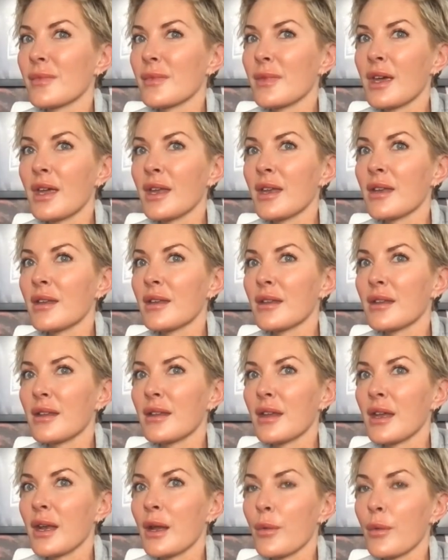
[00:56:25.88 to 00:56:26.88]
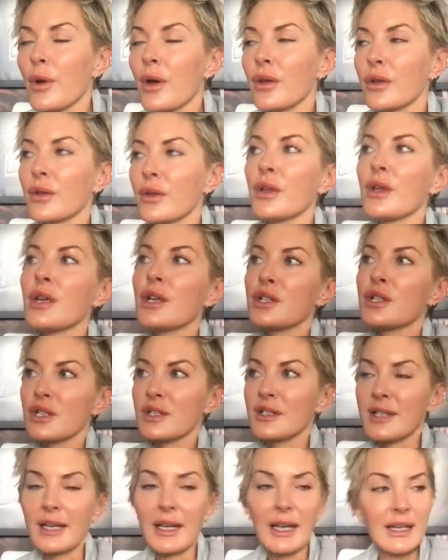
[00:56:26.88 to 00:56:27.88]
And I will,
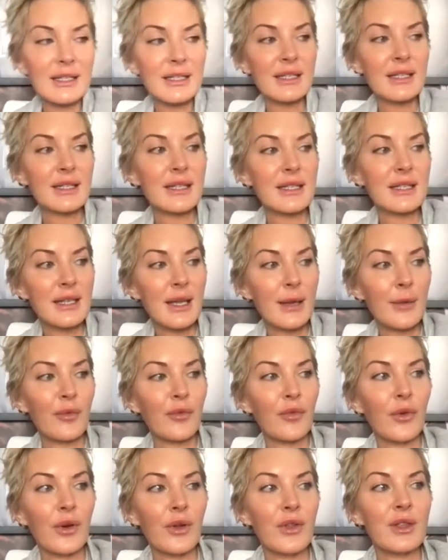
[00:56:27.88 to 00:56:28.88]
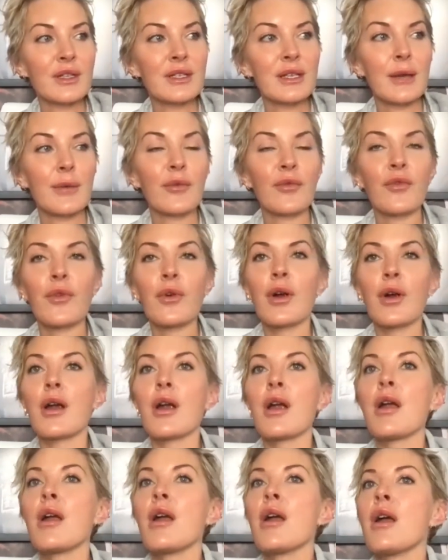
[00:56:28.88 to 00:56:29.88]
just like I did the day before and the day
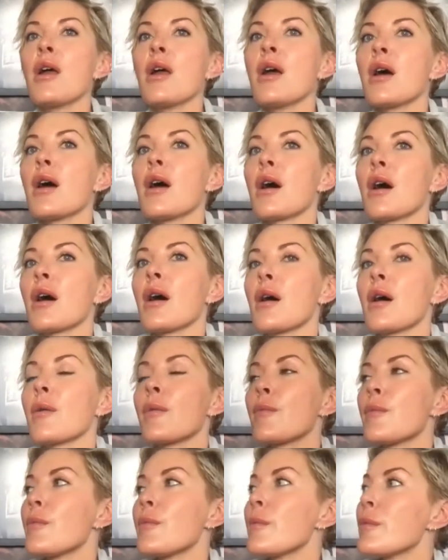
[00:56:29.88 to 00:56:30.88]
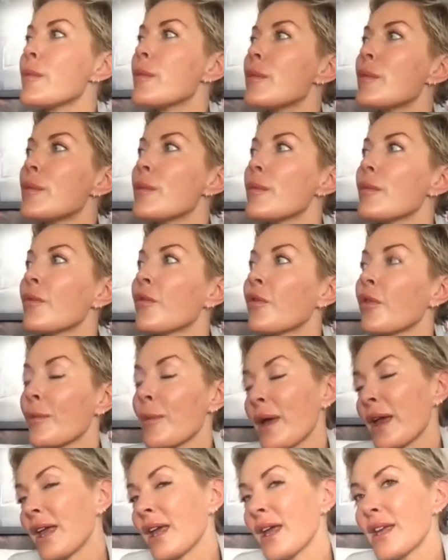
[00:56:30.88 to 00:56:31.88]
before, for
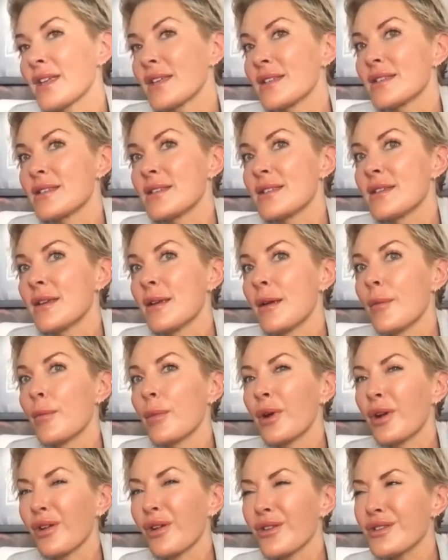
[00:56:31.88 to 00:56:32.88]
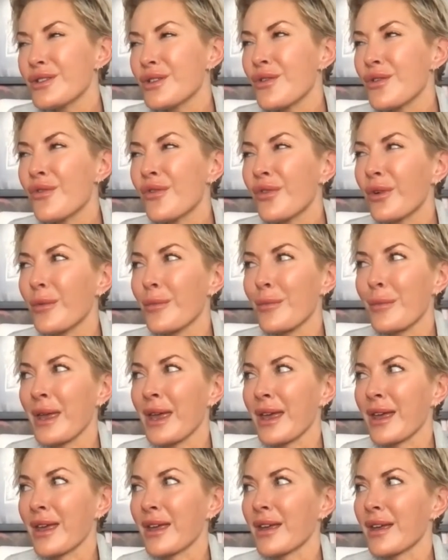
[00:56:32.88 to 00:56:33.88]
my kids, but also for
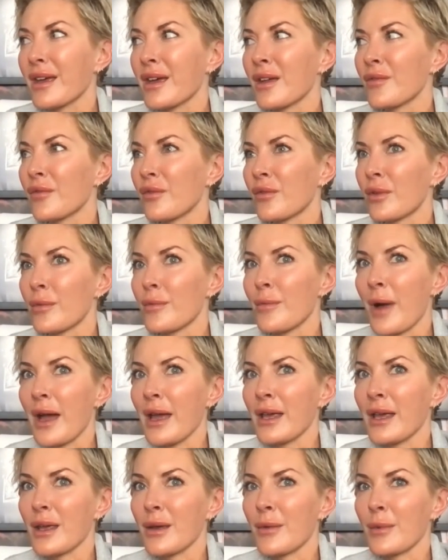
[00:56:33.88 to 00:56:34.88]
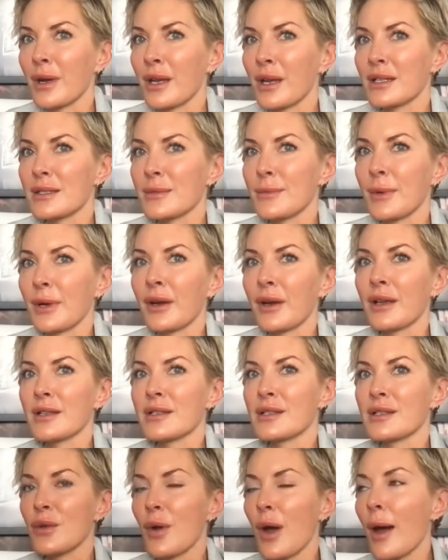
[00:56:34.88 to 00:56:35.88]
me and for my human
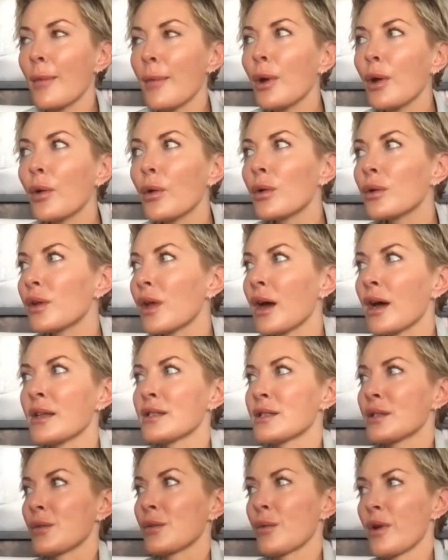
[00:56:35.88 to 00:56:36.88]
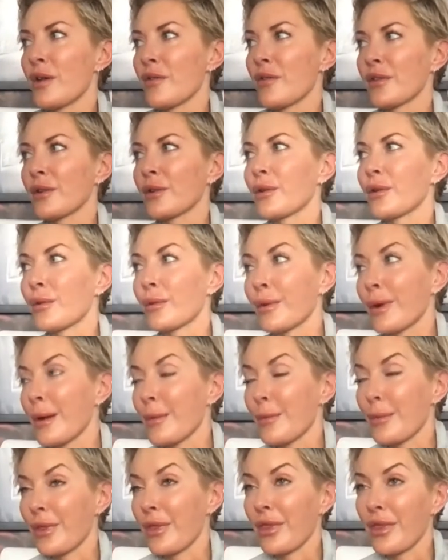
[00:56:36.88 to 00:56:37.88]
experience. So I'm going to hold on to whatever
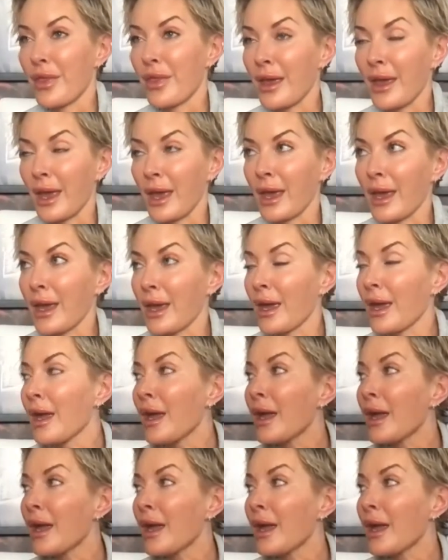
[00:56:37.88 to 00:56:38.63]
grip thingy